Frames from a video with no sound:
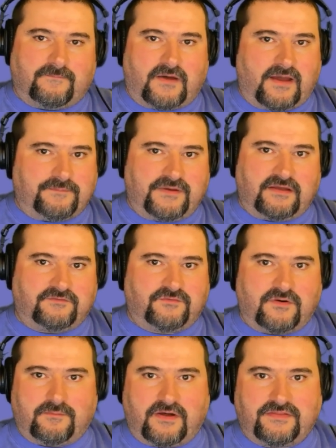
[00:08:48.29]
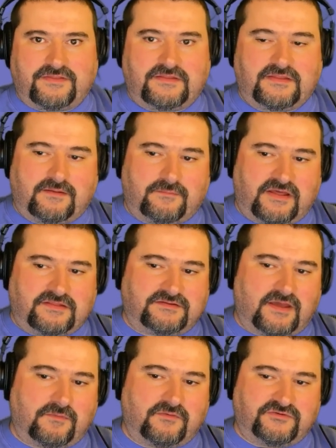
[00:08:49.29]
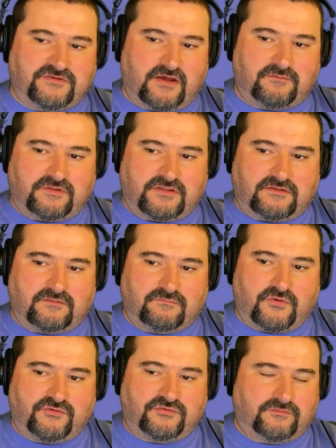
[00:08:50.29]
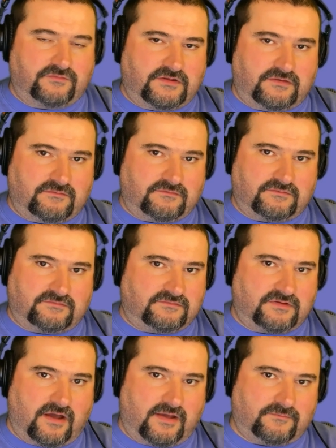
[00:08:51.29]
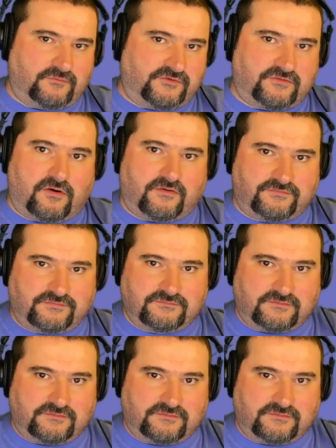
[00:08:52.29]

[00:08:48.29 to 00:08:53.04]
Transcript: I paid for a month and then by the time I was done with it, most of the time was off.